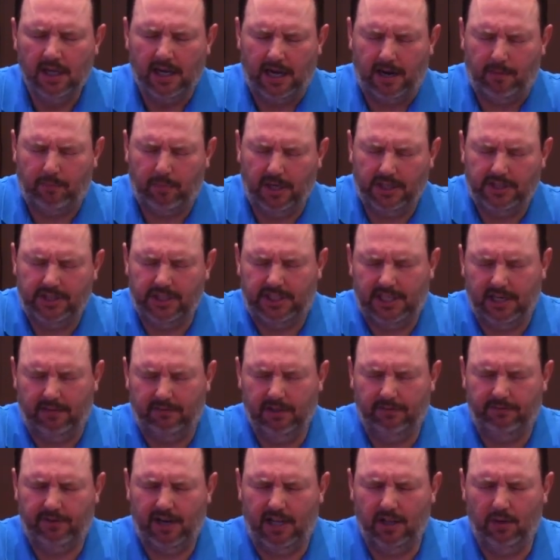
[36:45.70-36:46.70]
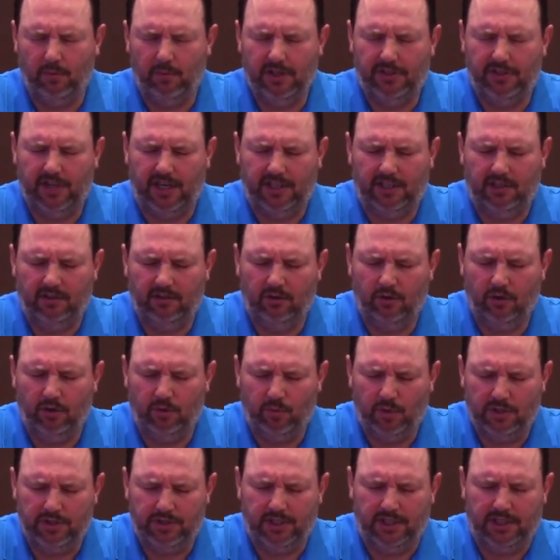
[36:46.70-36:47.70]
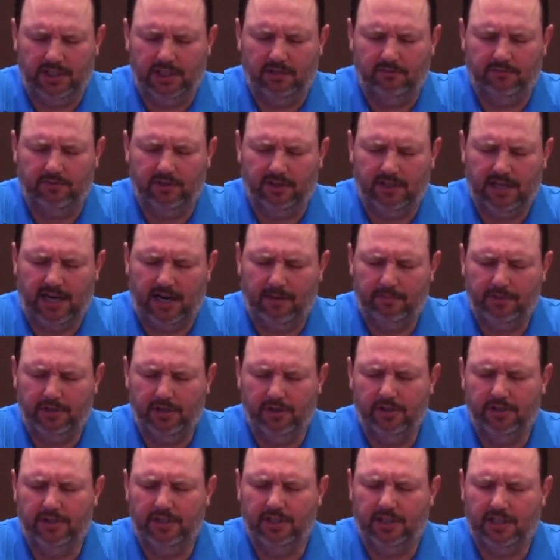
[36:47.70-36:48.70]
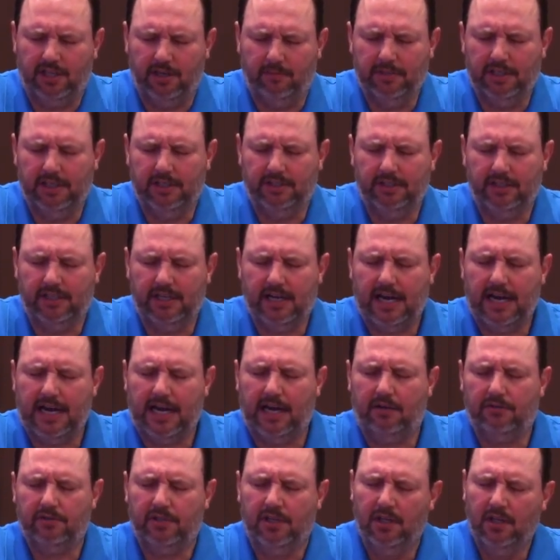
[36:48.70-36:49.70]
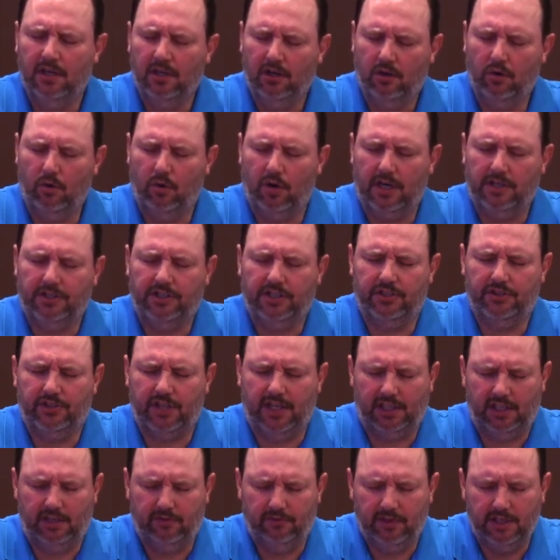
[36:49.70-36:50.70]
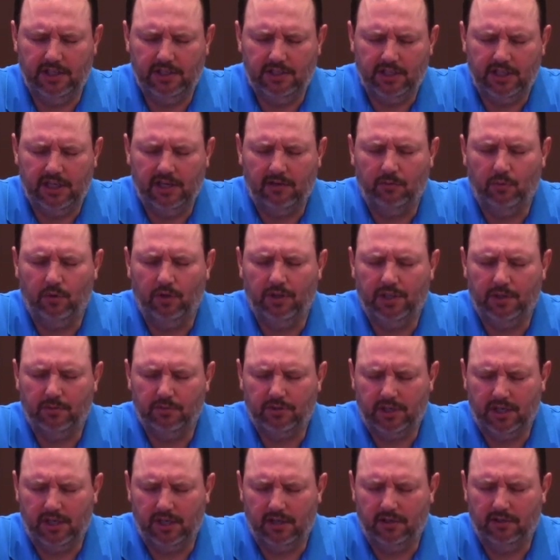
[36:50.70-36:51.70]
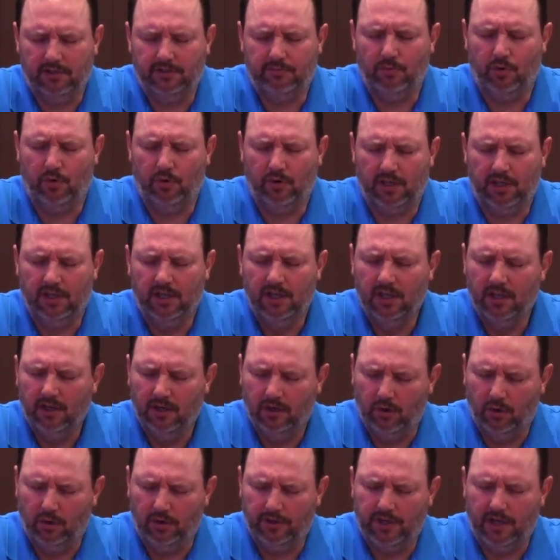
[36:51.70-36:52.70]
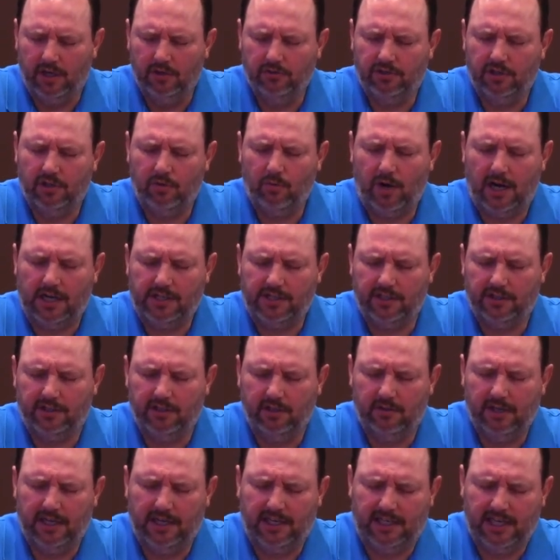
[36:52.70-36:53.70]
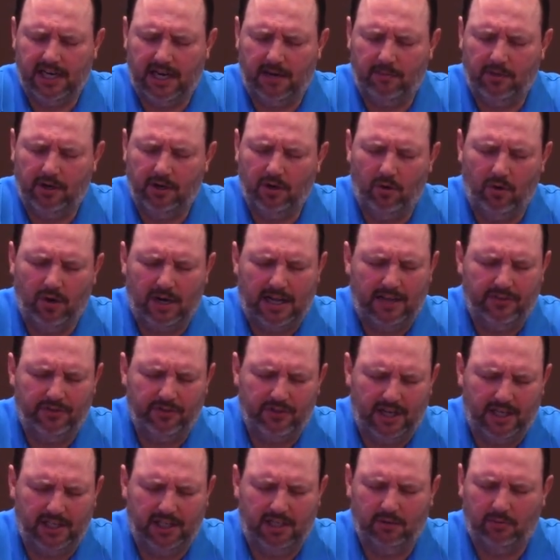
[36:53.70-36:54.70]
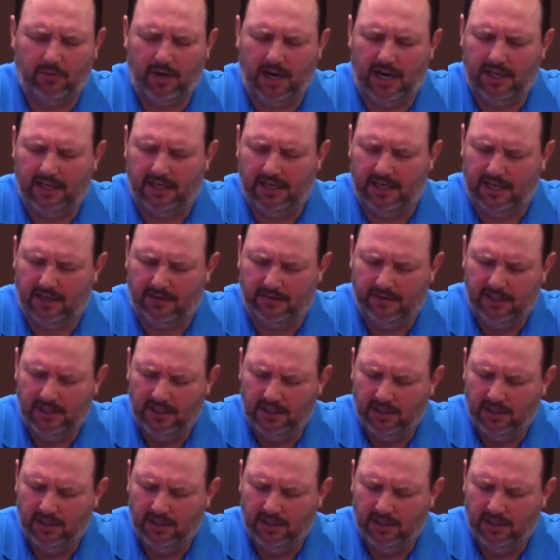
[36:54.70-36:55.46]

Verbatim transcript: Our precious Heavenly Father, we thank you, Lord, once again for the opportunity of coming into your house. Lord, I just thank you for each and every one that was here this morning. Lord, those that are watching through that camera, Lord, I thank you right now.